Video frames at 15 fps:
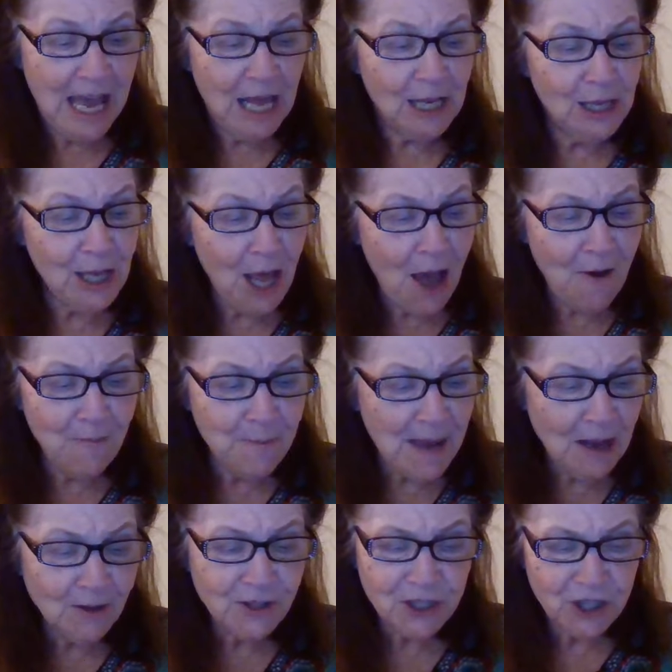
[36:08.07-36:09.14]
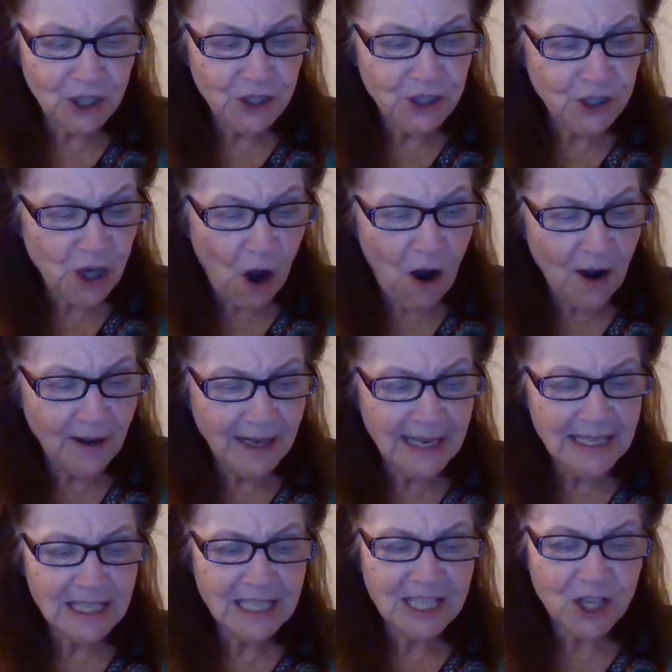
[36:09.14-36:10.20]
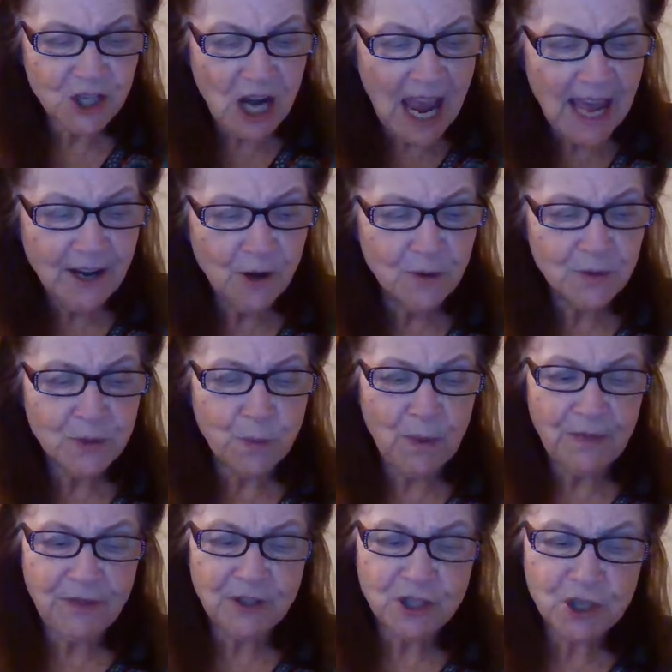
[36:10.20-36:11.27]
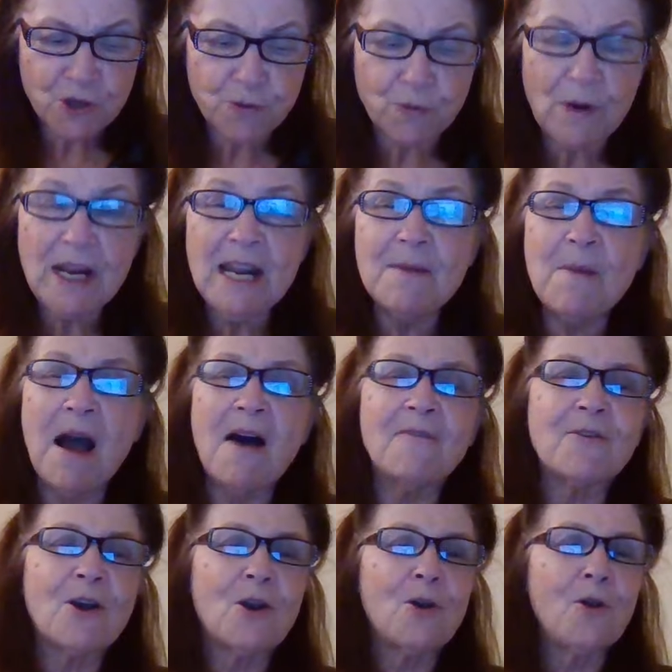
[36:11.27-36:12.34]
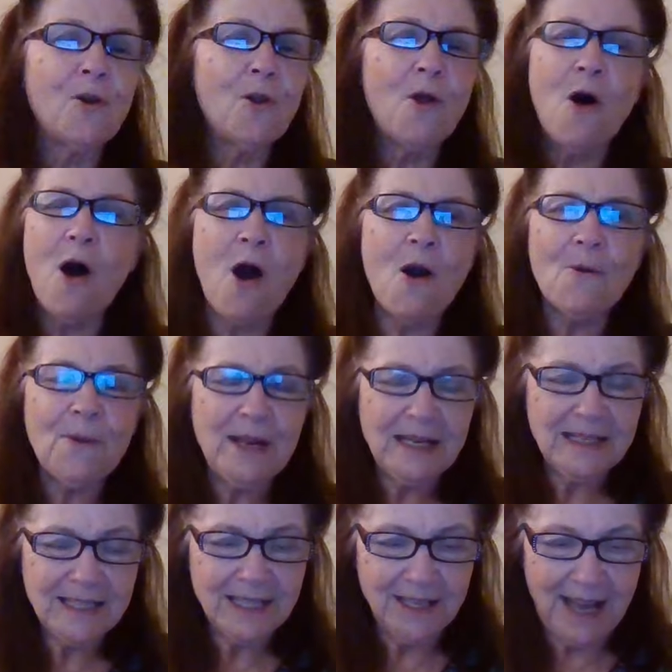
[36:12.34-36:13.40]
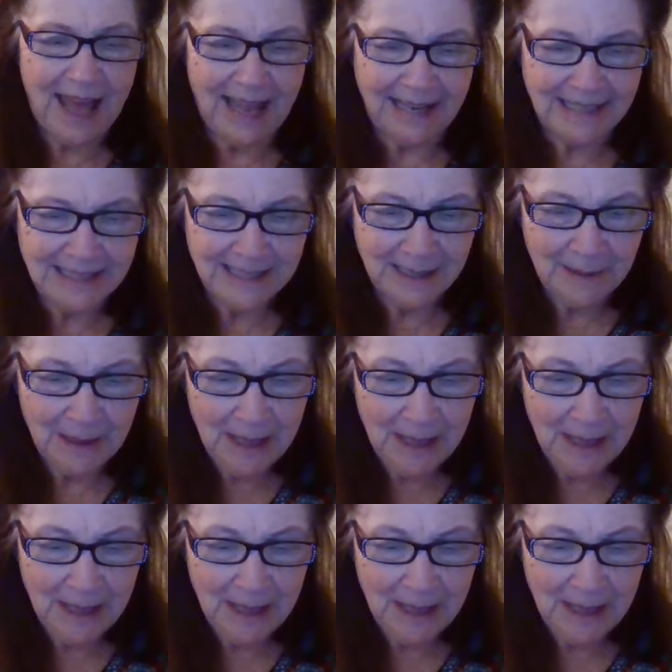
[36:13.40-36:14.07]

Love melts the darkest shadows with the stream of glorious light.